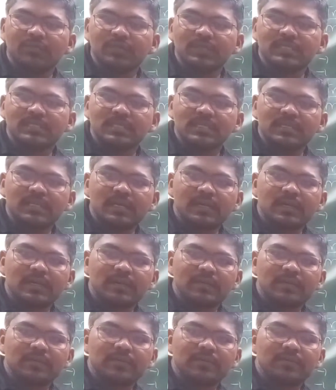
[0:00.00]
you see
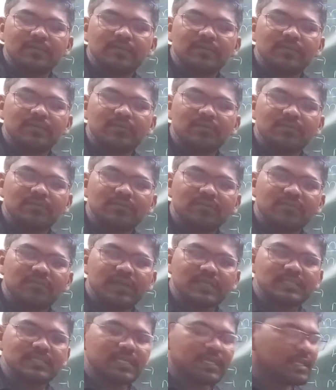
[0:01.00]
the
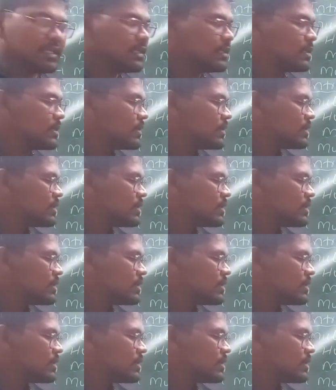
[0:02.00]
fungi,